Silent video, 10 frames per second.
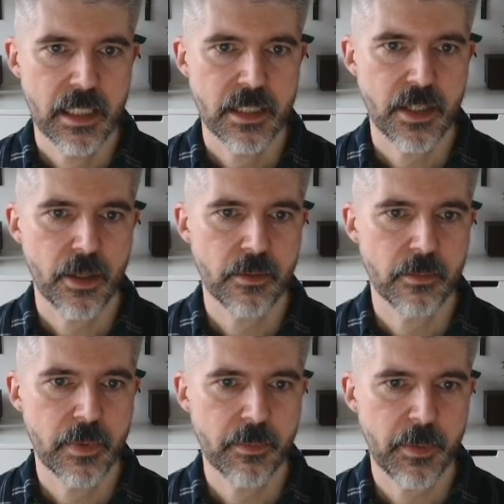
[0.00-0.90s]
So
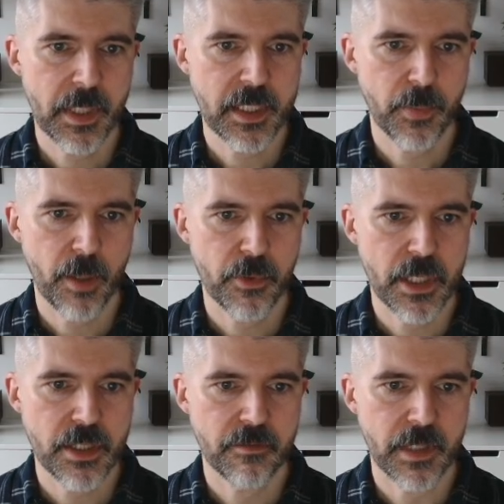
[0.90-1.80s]
when we want the
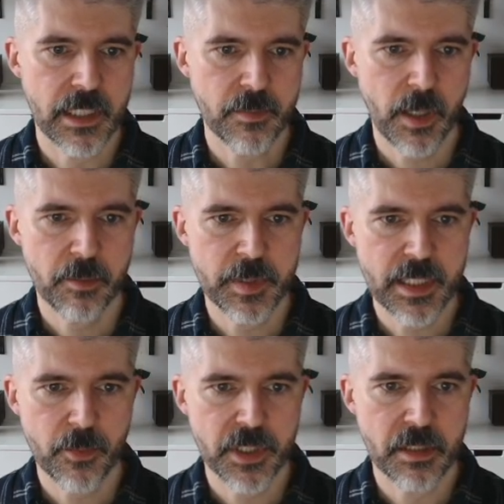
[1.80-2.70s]
preparation phase, probably
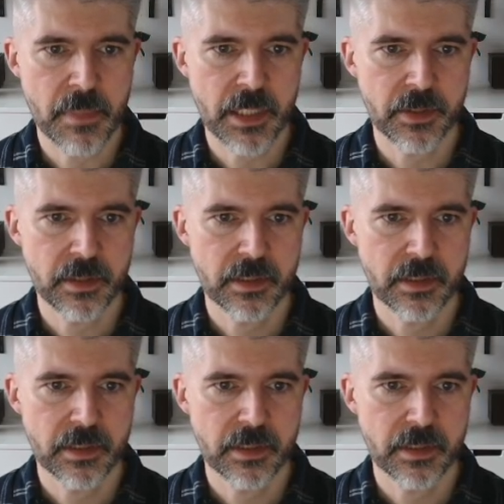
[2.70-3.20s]
somewhere in the middle,